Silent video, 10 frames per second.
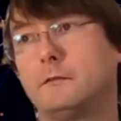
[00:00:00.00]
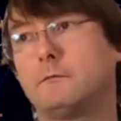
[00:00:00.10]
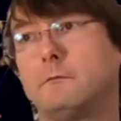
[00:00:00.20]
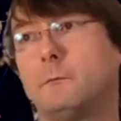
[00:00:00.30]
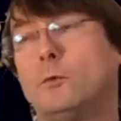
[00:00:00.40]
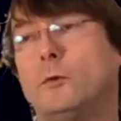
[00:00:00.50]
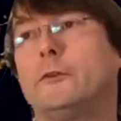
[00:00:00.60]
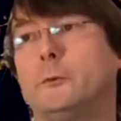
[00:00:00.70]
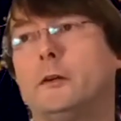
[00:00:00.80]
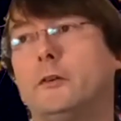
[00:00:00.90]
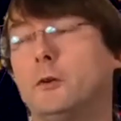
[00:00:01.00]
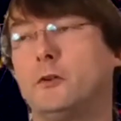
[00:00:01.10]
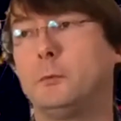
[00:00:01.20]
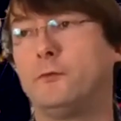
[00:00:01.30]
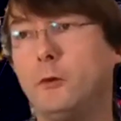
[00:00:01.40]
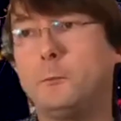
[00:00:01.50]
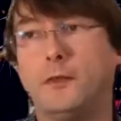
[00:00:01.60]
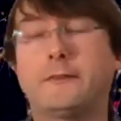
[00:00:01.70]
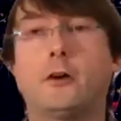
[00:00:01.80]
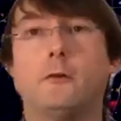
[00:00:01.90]
weren't doing as much before, but
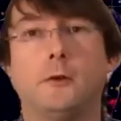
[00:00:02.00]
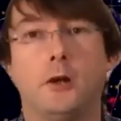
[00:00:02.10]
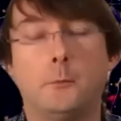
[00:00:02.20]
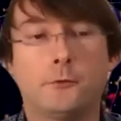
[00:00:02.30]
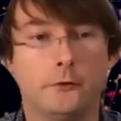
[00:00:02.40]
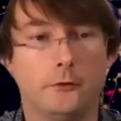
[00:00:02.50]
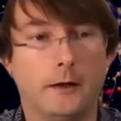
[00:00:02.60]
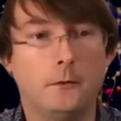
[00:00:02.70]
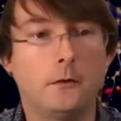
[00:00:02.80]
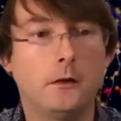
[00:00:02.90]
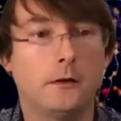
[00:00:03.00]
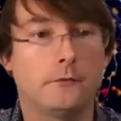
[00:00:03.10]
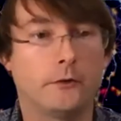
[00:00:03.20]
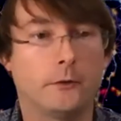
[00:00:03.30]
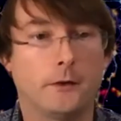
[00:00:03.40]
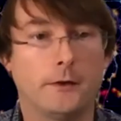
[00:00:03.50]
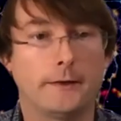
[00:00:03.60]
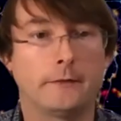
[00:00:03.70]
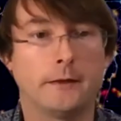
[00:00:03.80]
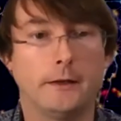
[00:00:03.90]
that's our only option now for something
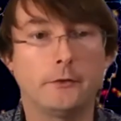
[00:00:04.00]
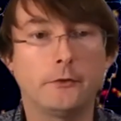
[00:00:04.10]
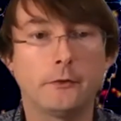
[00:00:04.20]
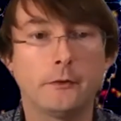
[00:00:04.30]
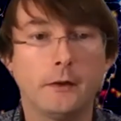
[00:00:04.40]
like sales.